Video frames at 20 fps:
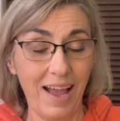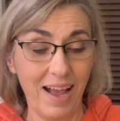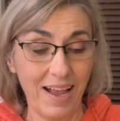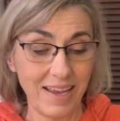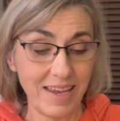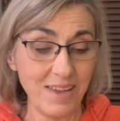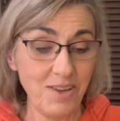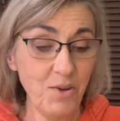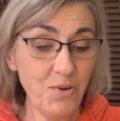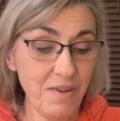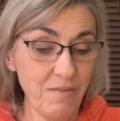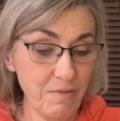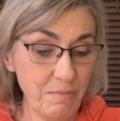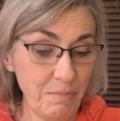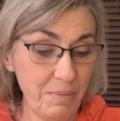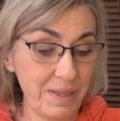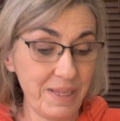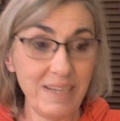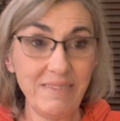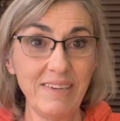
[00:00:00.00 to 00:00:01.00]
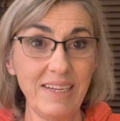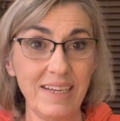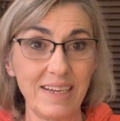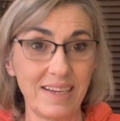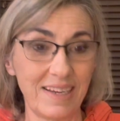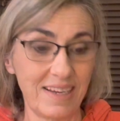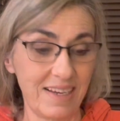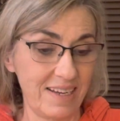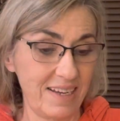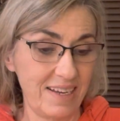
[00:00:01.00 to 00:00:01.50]
Can you even believe it?
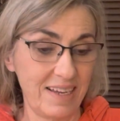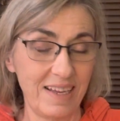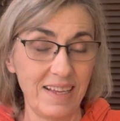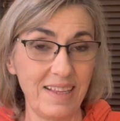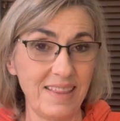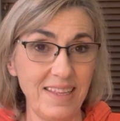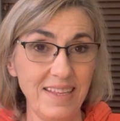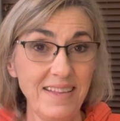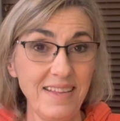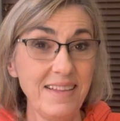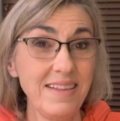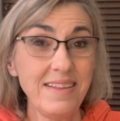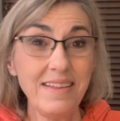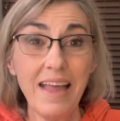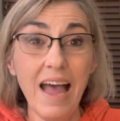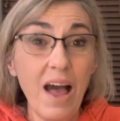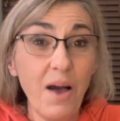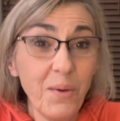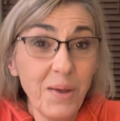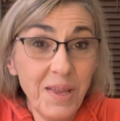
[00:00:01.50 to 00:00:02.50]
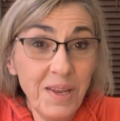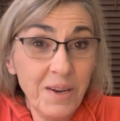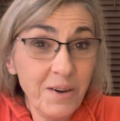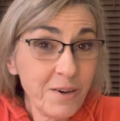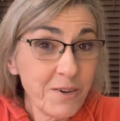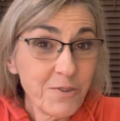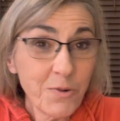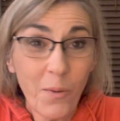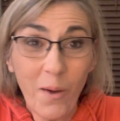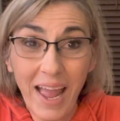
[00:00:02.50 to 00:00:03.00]
This is how
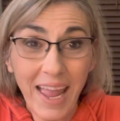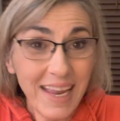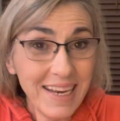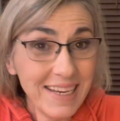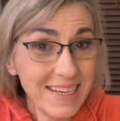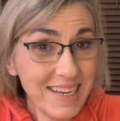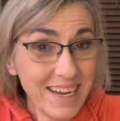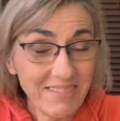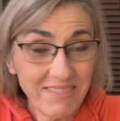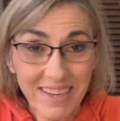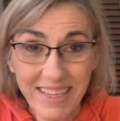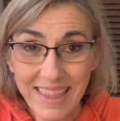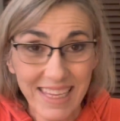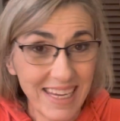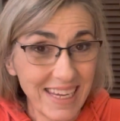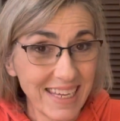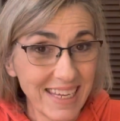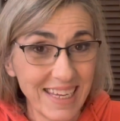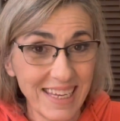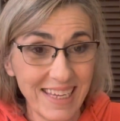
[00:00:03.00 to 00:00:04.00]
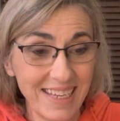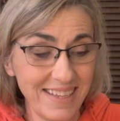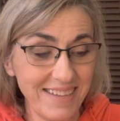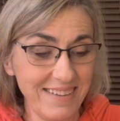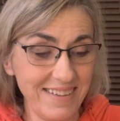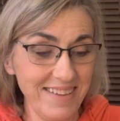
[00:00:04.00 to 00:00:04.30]
intertwined everything is.